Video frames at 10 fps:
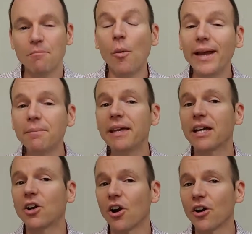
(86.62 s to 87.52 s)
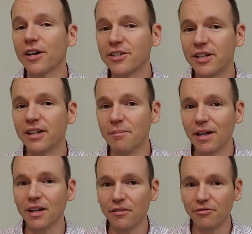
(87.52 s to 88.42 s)
But we can be encouraged in the
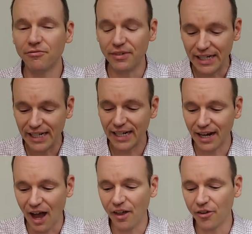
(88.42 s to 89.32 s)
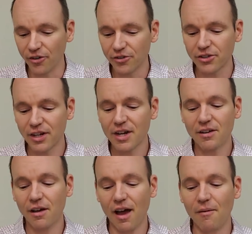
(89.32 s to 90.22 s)
middle of needing others
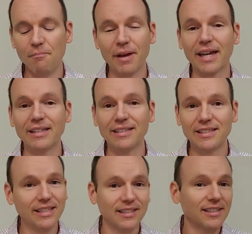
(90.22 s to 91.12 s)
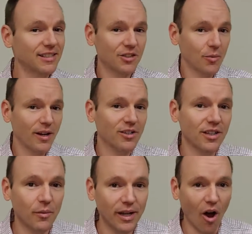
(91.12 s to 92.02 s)
because this is a situation
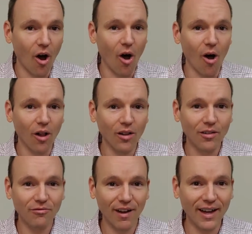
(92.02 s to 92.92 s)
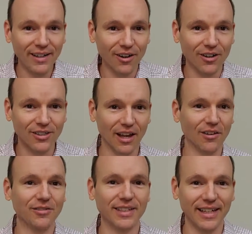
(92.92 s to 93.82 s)
that we all find
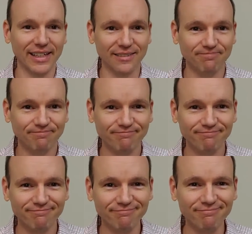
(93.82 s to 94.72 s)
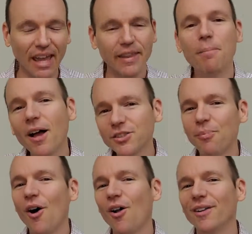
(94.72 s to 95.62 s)
ourselves in. The Apostle
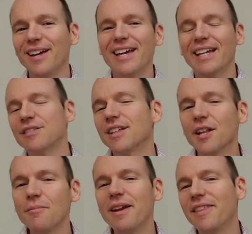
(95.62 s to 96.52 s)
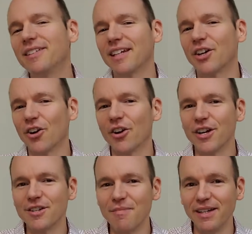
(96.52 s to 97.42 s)
Paul gives a little bit of this
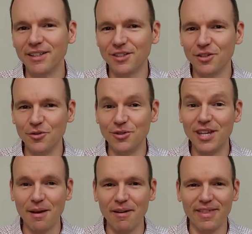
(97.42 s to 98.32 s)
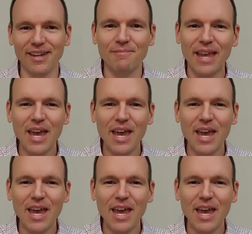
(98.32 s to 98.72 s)
encouragement to Timothy.